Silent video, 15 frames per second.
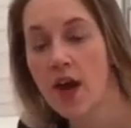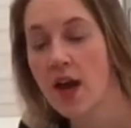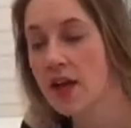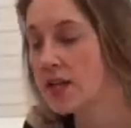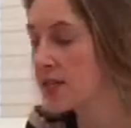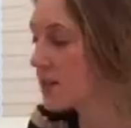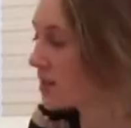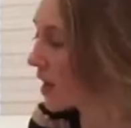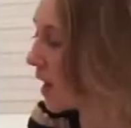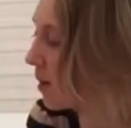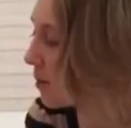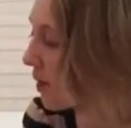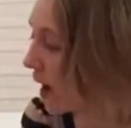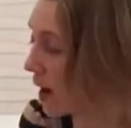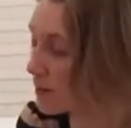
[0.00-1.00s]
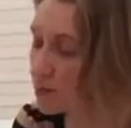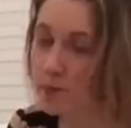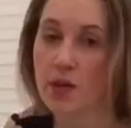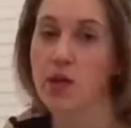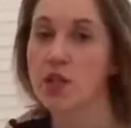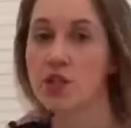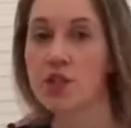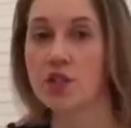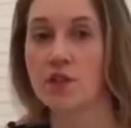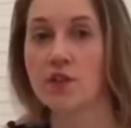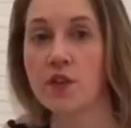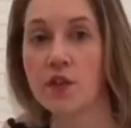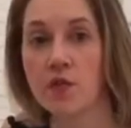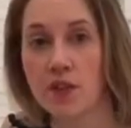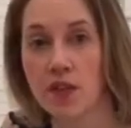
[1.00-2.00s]
that has perhaps purchased a
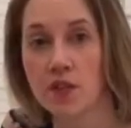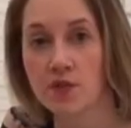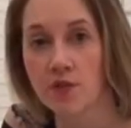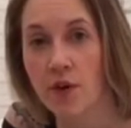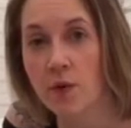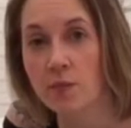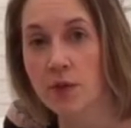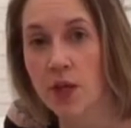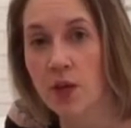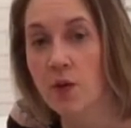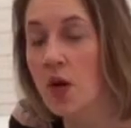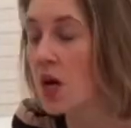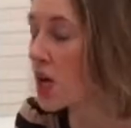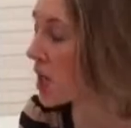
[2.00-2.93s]
few things from you,